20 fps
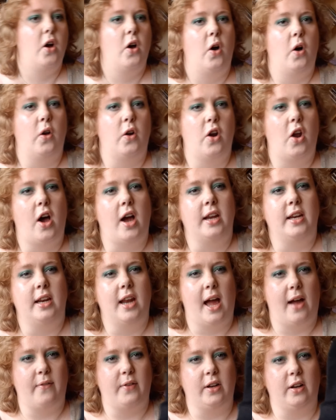online and
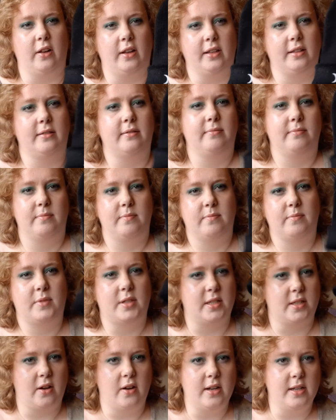having like
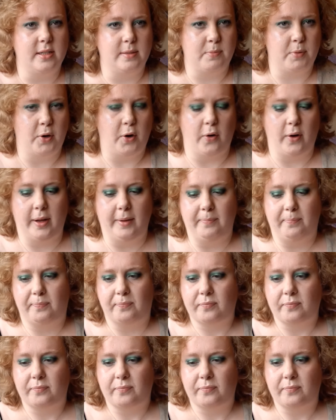designs put on it,